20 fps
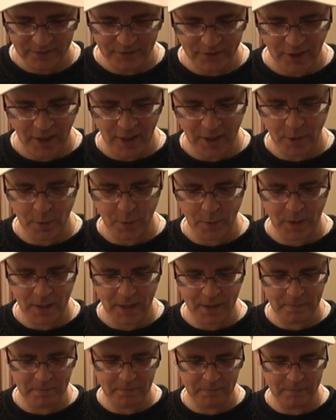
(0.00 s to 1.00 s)
so
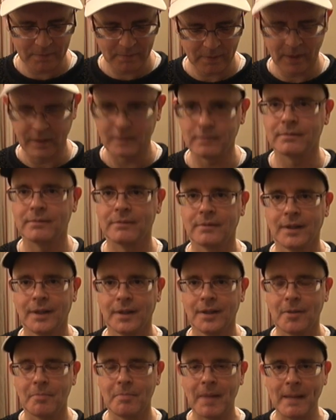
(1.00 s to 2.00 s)
um,
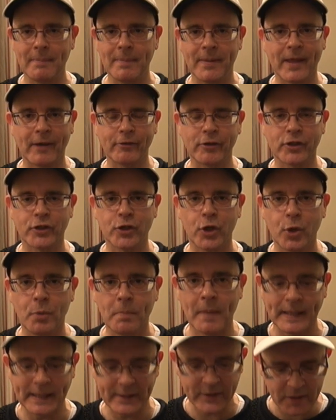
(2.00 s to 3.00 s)
maybe there are too
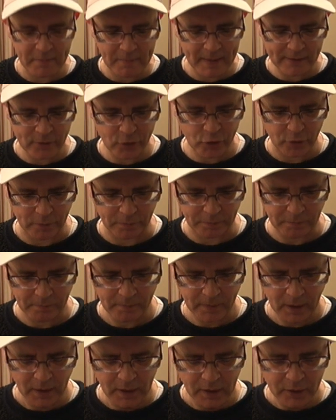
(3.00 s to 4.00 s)
many to mention.
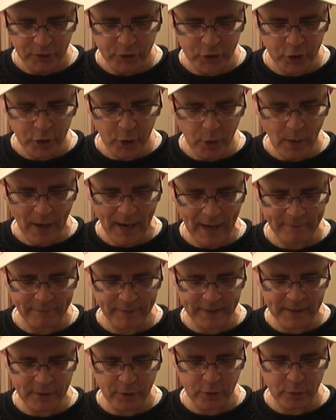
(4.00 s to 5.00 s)
Do you
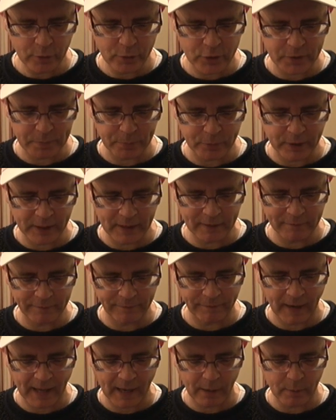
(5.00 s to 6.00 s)
have any new spring
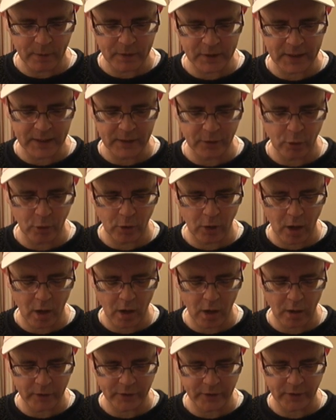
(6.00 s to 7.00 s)
flowers in your
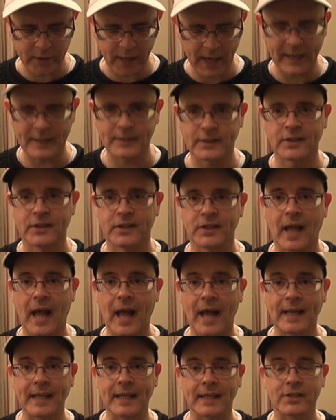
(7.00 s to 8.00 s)
garden? Asks
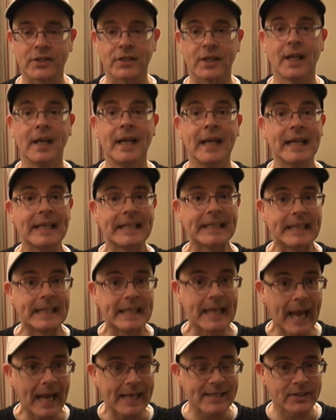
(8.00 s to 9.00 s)
Alice.
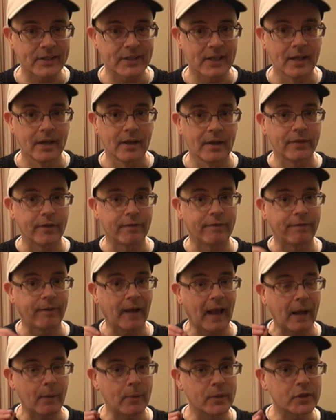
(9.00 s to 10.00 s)
Yes, the
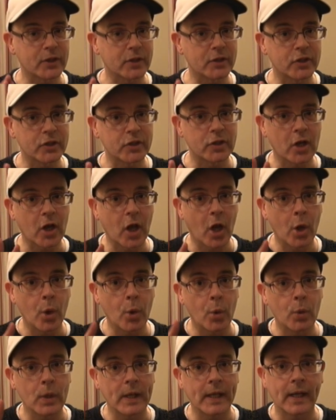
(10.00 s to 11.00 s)
flowers are
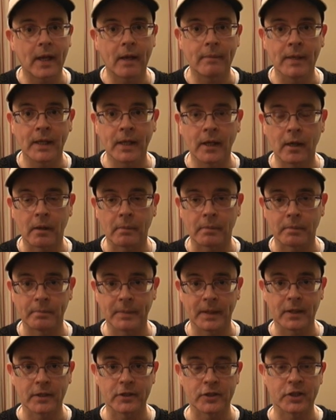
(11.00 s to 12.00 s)
slowly coming up
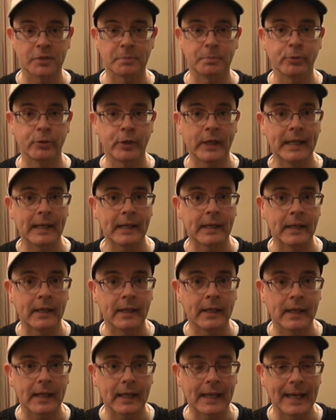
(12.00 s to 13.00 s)
because
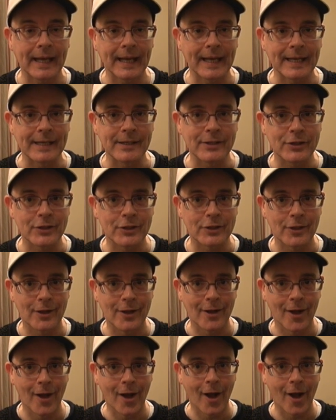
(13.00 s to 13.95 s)
spring is